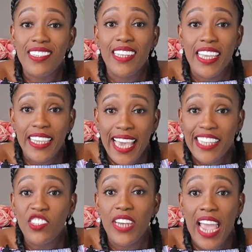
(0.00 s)
to say
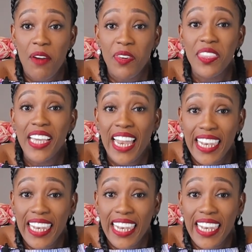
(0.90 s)
yes to everything that